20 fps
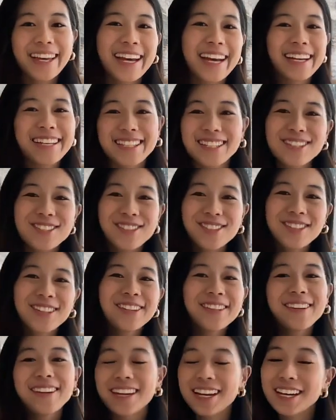As usual,
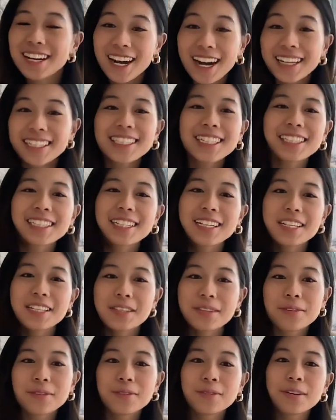you can contact us
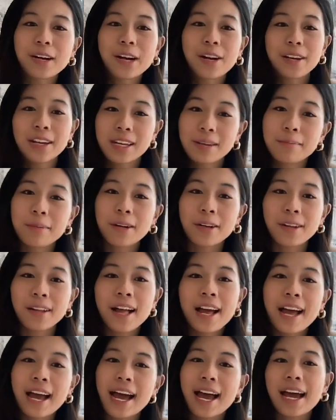through our email
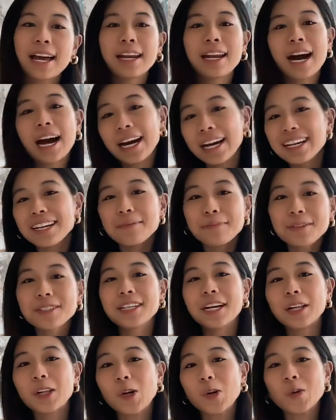at
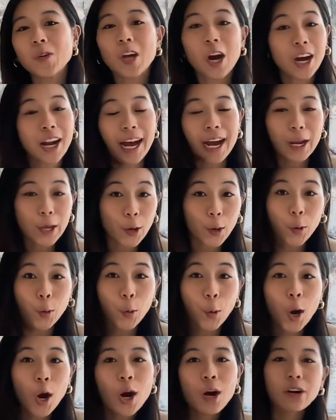hi@modelo.io
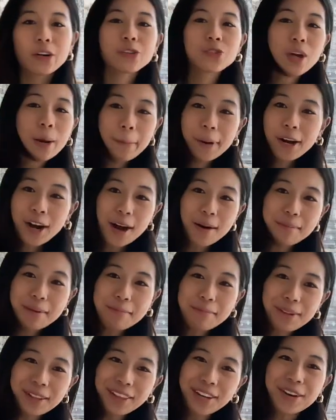or drop a comment
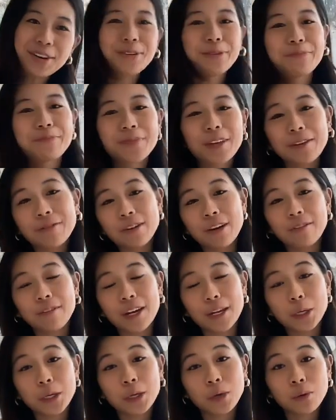below if you have
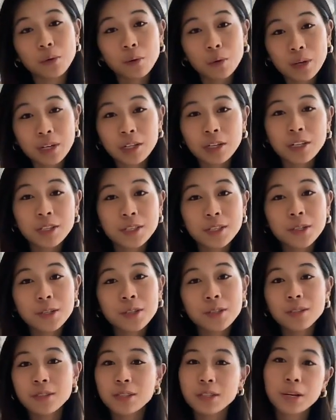any
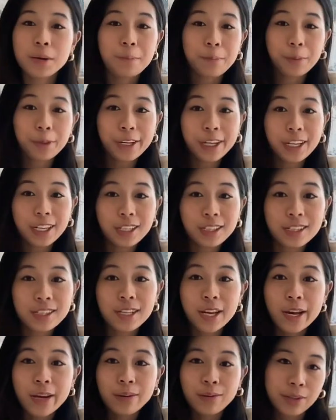concerns, complaints,
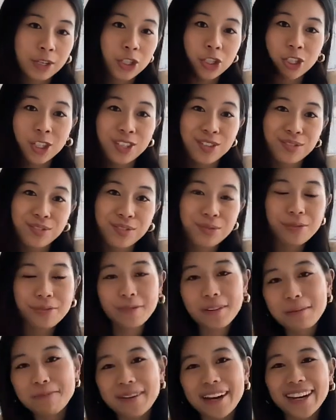questions, or
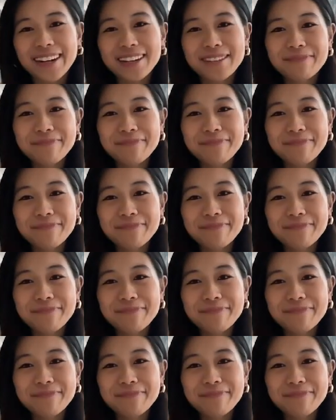feedback.